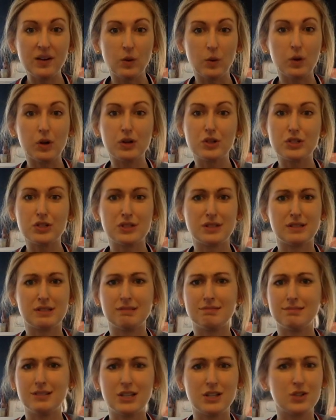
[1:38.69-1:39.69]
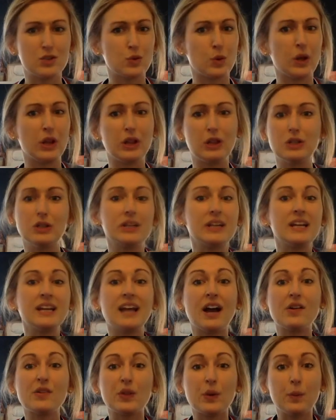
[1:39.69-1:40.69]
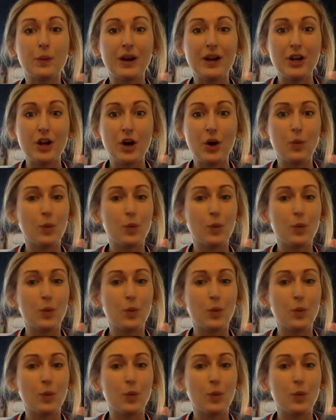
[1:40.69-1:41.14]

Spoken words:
or just enjoy looking out the window,